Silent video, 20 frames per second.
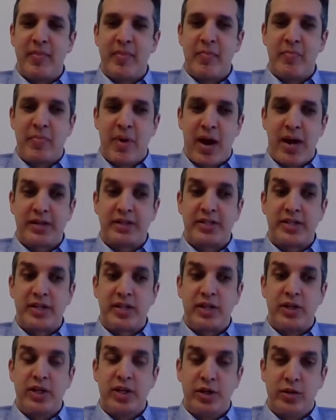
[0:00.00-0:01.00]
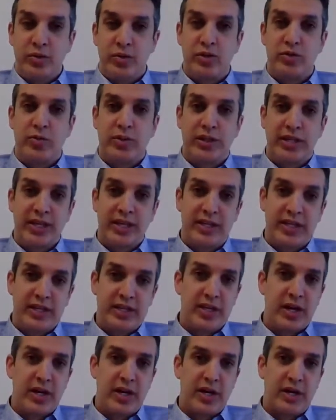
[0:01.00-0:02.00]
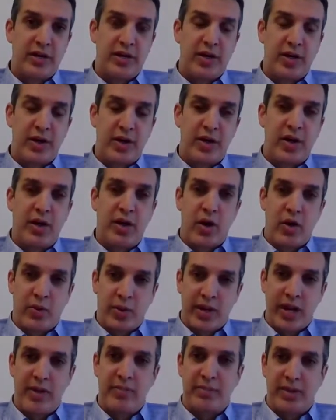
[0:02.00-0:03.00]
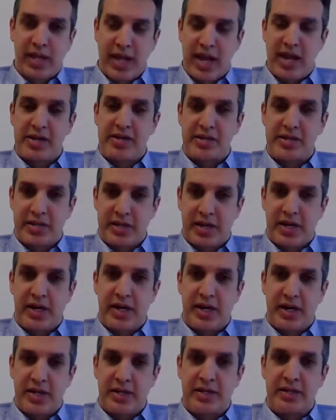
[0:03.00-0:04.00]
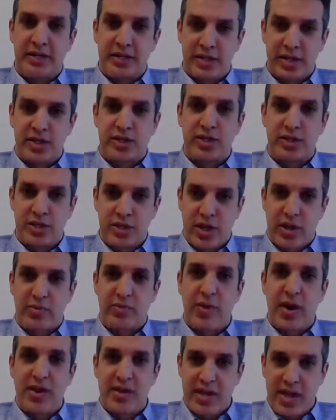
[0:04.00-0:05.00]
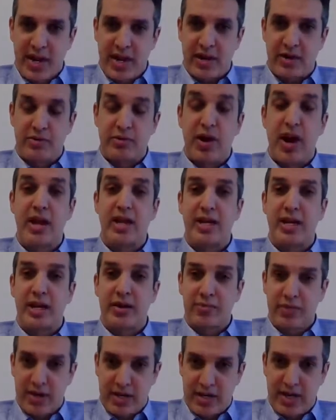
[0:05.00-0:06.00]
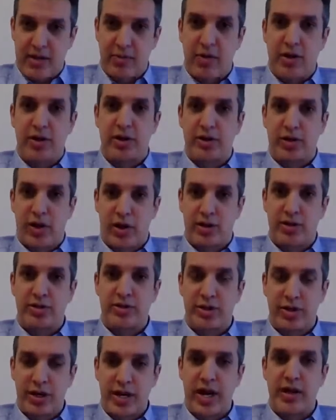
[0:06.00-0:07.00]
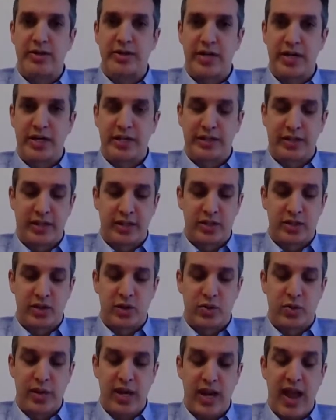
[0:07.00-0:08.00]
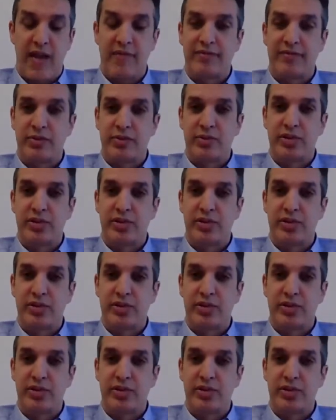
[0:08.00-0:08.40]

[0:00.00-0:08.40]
but usually these are OEM-led decisions on when they are ready and when they want to launch or announce anything. So we have to